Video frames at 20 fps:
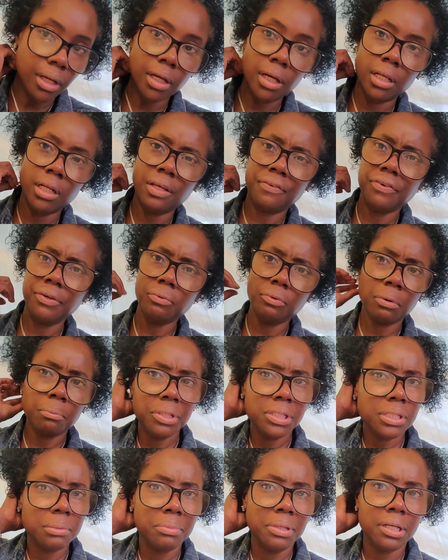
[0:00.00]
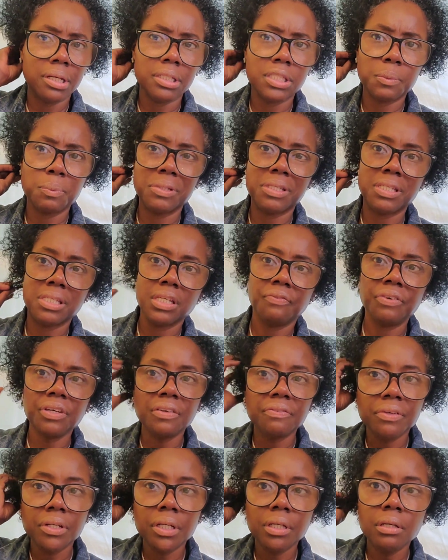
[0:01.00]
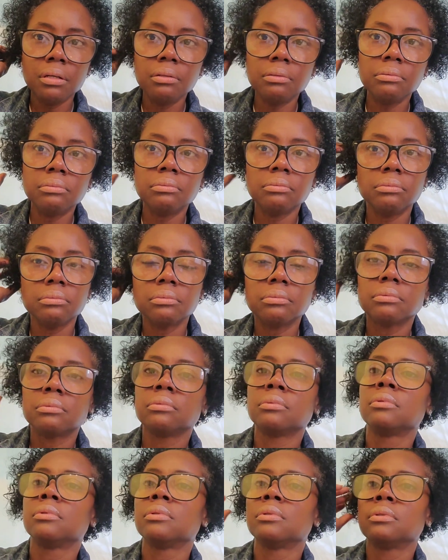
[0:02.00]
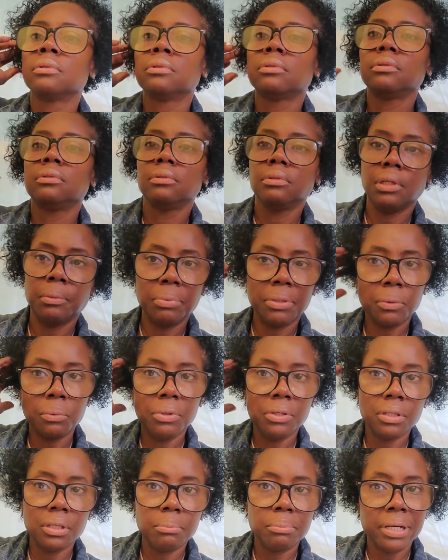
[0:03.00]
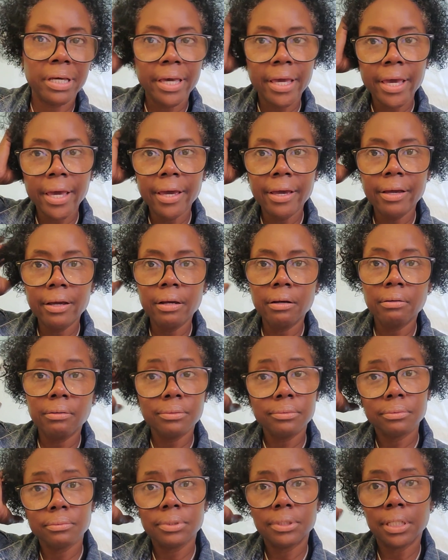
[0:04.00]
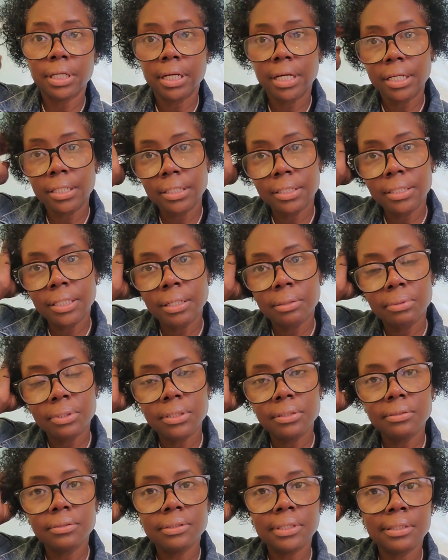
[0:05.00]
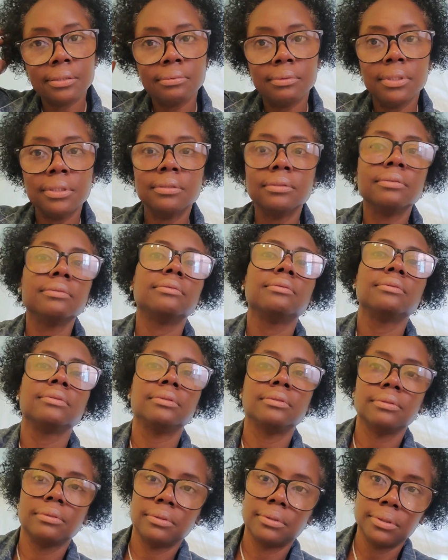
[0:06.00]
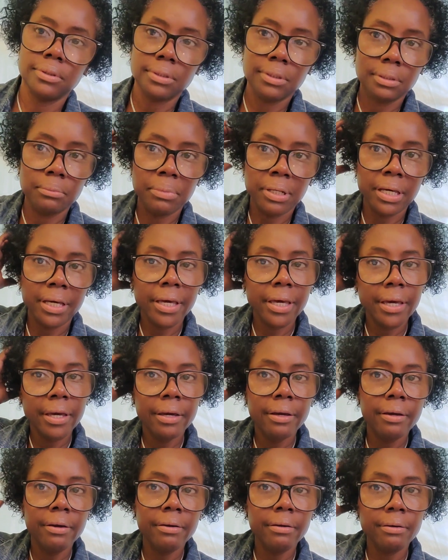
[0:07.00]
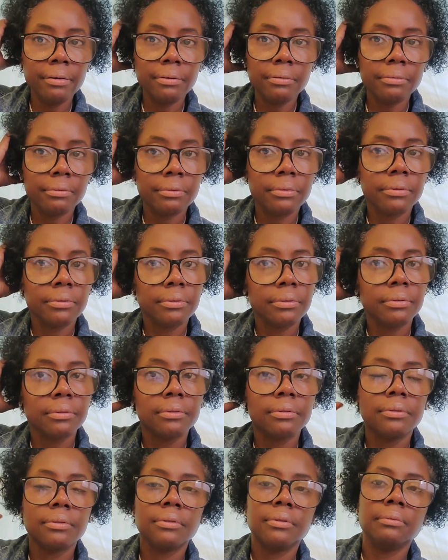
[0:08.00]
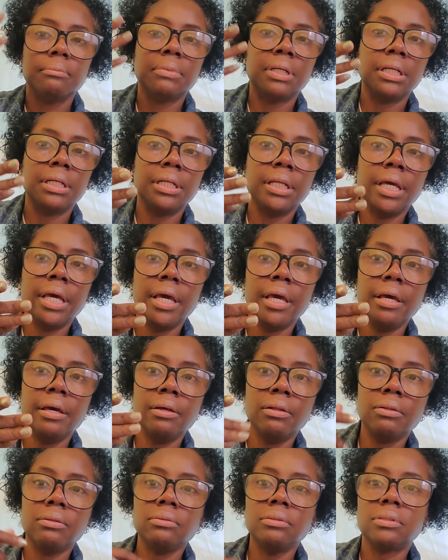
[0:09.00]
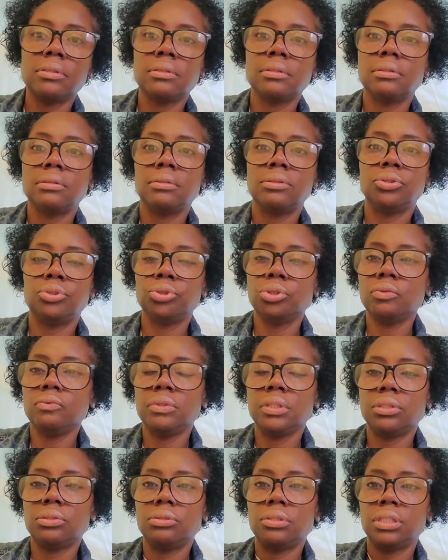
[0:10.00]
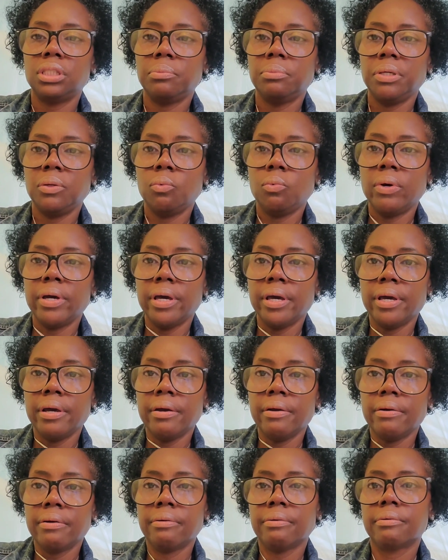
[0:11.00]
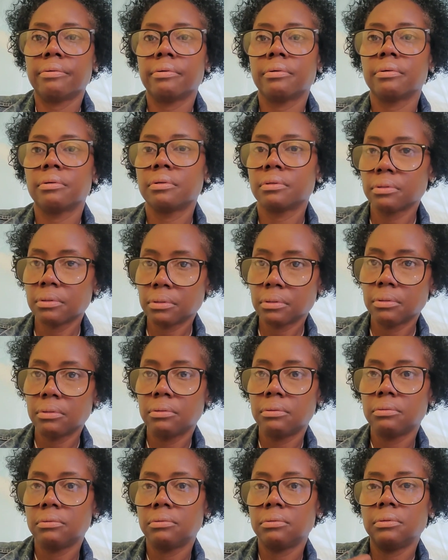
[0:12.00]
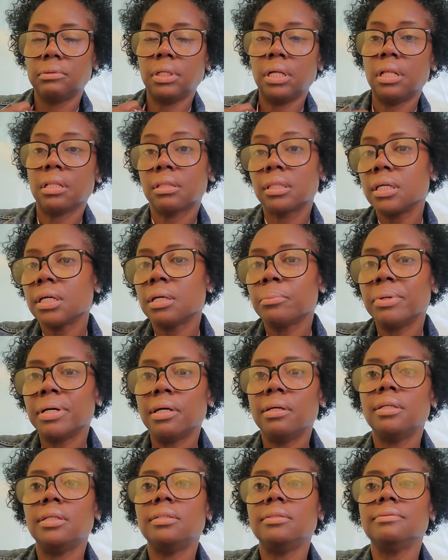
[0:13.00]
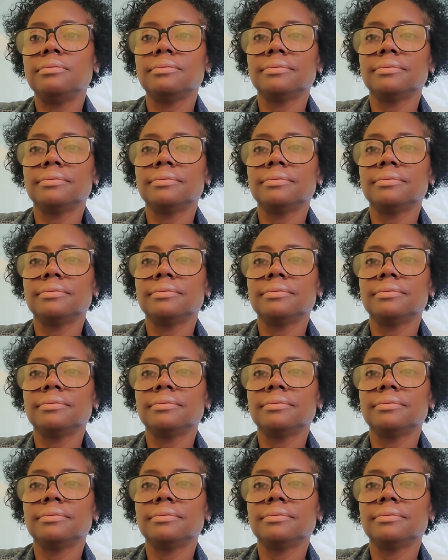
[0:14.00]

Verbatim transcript: and if you want me to make a specific video about whether my hair, which I highly doubt it, I don't know, my hair, my nails, the jewelry that you see me wear. I'll think about it.